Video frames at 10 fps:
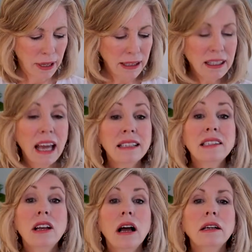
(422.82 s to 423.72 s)
it's
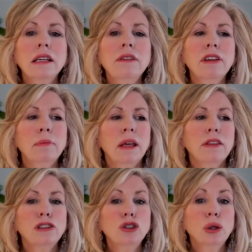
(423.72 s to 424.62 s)
it's not giving me
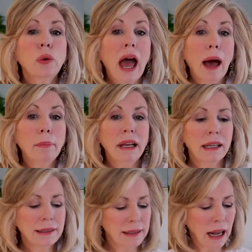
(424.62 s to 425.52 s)
the true
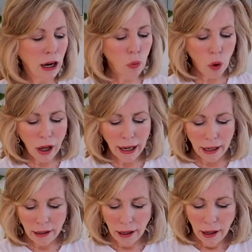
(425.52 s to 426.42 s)
happiness that I wanted.